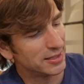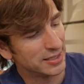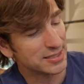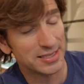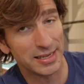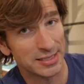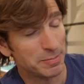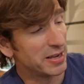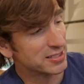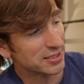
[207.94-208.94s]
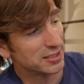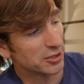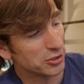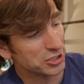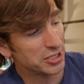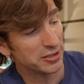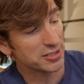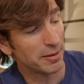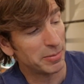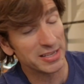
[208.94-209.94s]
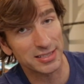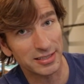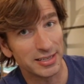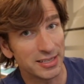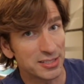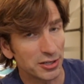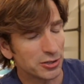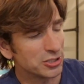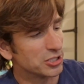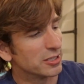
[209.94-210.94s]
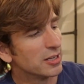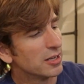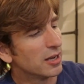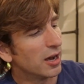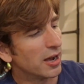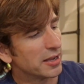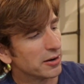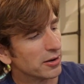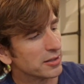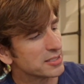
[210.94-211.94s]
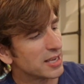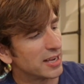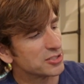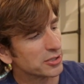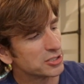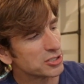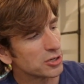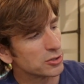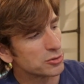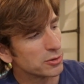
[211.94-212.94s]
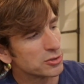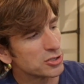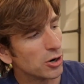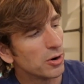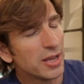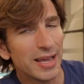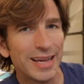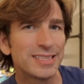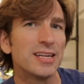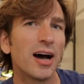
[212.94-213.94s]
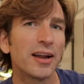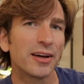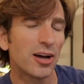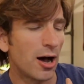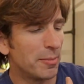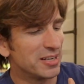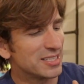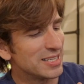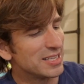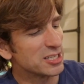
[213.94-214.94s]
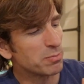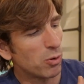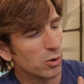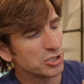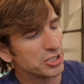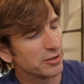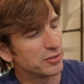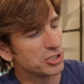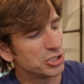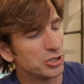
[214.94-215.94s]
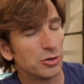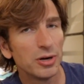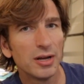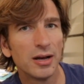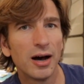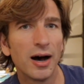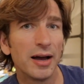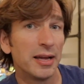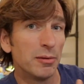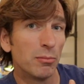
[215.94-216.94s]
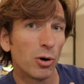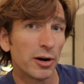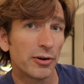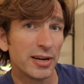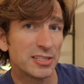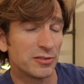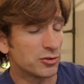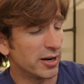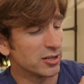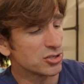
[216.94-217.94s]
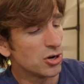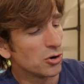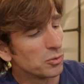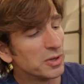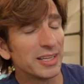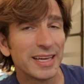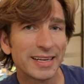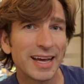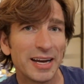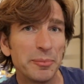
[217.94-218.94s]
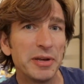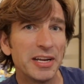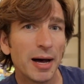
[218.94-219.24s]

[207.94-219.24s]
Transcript: it's basically the cushion here. It's not basically, it is the cushion here on the side. So it just goes through. So it's not uncommon to see this portion of the shoe in more aggressive trails really get kind of beat